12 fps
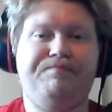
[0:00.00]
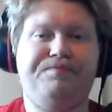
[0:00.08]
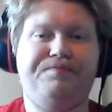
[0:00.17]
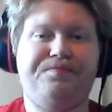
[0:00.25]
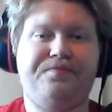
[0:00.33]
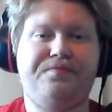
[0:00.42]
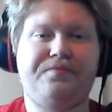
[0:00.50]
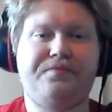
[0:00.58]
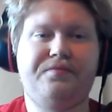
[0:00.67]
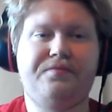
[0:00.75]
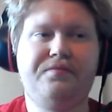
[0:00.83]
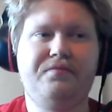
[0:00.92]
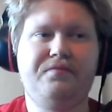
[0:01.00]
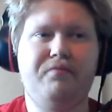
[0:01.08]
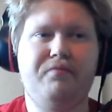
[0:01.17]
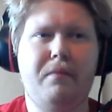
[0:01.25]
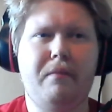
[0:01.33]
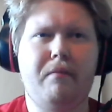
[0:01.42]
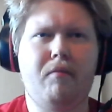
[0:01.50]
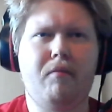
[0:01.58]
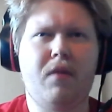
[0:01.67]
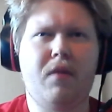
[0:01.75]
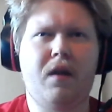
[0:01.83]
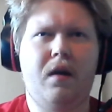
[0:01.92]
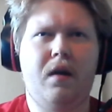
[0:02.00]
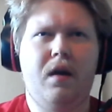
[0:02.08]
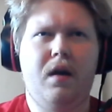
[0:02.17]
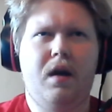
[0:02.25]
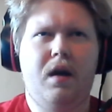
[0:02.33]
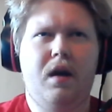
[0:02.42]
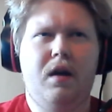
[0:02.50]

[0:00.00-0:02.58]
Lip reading: [no speech]